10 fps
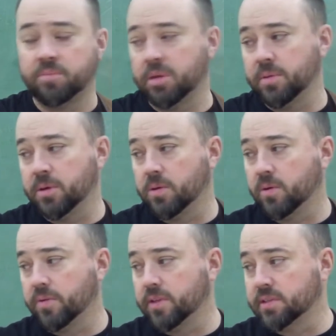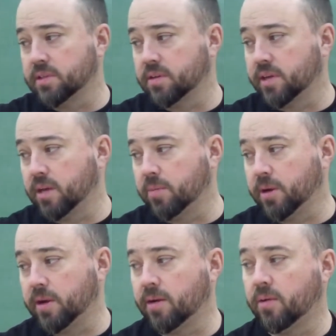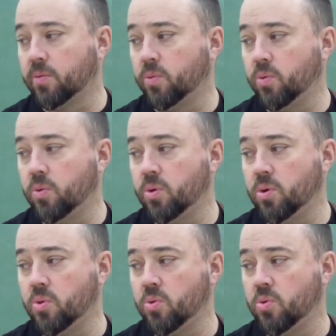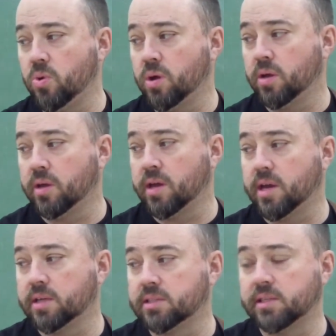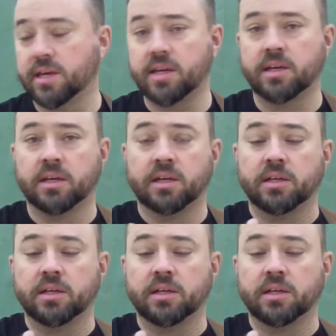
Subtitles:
Maybe I'll go over to this other camera here. Woo! Yeah, you see that?